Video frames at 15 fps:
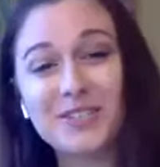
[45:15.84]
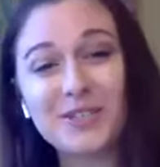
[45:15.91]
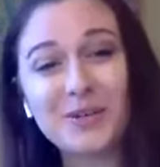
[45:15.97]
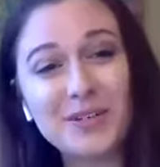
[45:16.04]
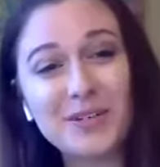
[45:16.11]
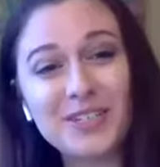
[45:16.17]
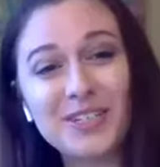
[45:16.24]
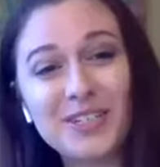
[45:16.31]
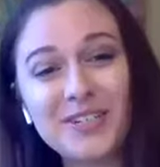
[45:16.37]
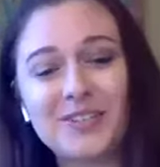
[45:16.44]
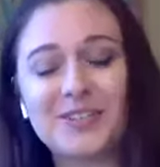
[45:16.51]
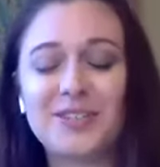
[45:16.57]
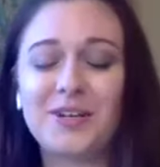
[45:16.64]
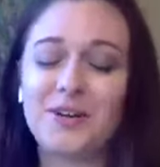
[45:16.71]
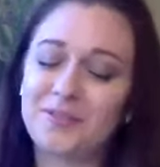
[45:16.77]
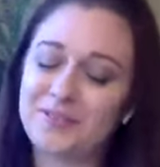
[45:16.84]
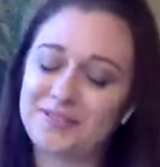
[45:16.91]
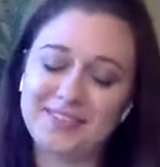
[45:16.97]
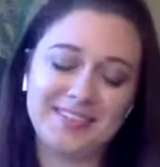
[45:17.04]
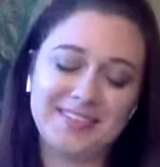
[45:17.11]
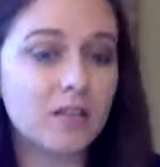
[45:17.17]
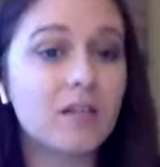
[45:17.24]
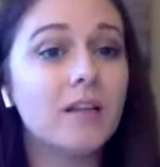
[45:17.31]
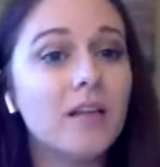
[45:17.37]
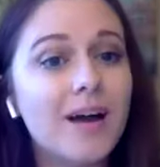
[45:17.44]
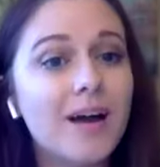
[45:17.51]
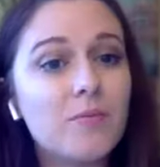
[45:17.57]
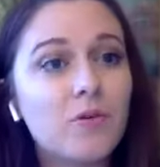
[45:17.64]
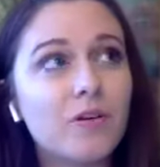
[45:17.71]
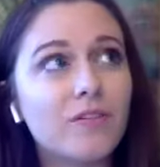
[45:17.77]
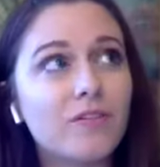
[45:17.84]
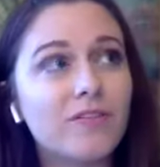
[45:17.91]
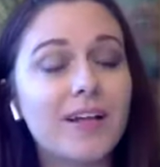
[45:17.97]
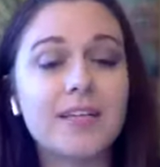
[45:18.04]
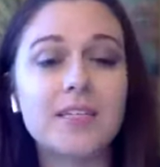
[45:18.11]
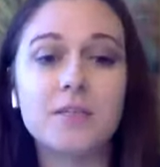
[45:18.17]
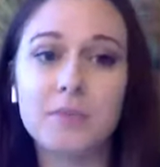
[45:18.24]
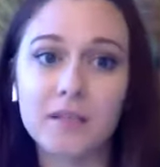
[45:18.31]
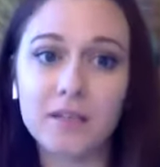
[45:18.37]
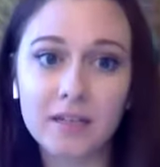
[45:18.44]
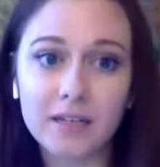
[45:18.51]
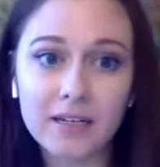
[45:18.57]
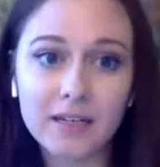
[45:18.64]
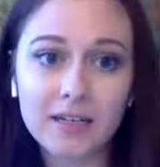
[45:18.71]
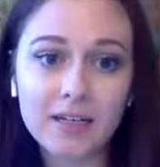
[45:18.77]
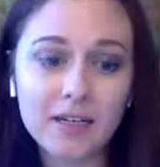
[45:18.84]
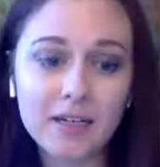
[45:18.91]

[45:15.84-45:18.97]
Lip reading: there's so much to do. So there's a lot more flexibility.